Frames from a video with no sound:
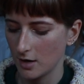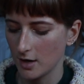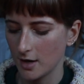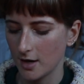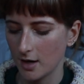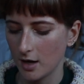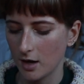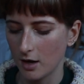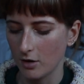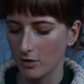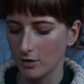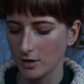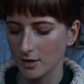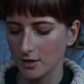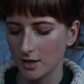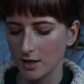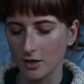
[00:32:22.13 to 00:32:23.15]
I
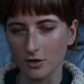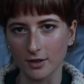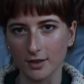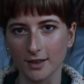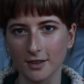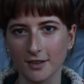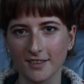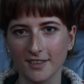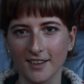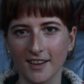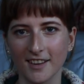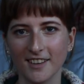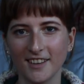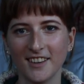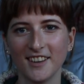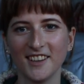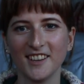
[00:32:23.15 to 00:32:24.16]
honestly don't
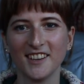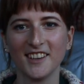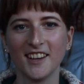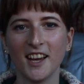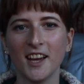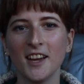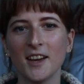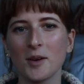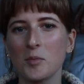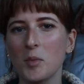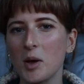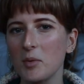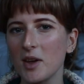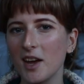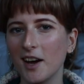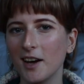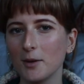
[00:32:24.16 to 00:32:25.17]
understand.
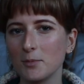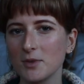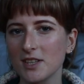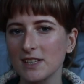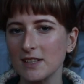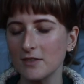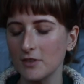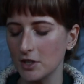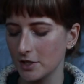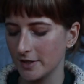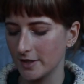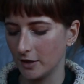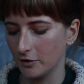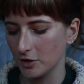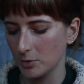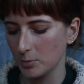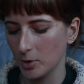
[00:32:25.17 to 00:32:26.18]
Maybe I'm just a very
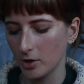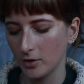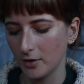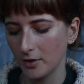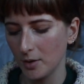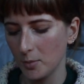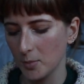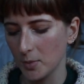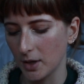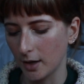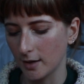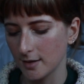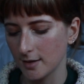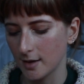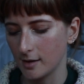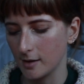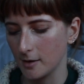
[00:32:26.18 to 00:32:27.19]
selfish person, but